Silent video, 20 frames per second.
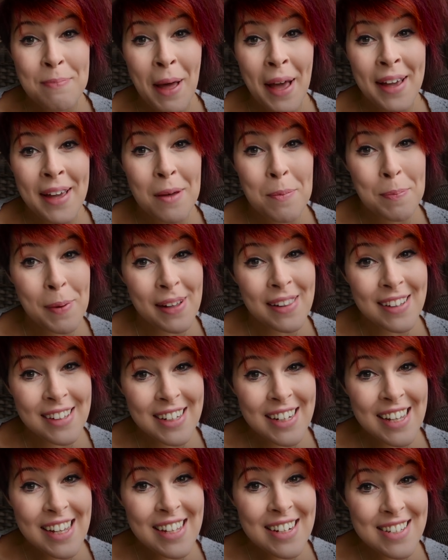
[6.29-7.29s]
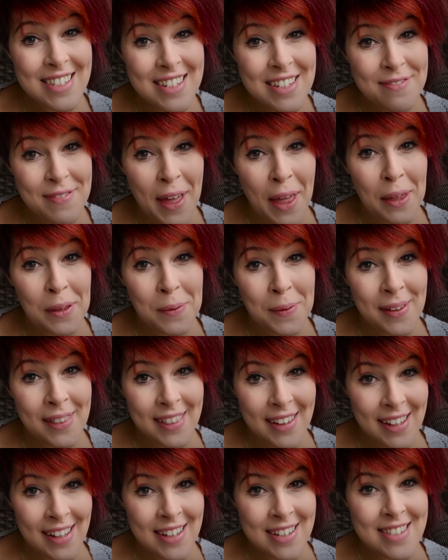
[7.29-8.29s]
my ability to see value
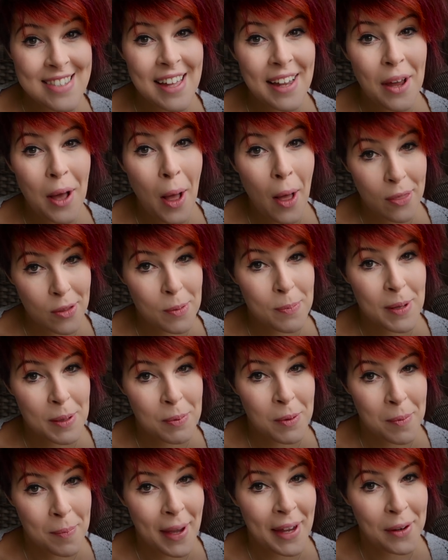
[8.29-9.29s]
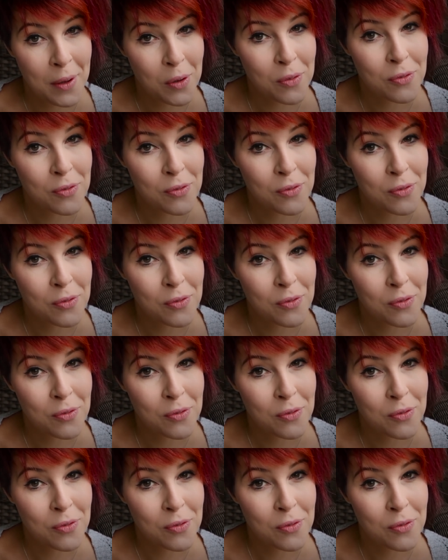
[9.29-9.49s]
in things that other people might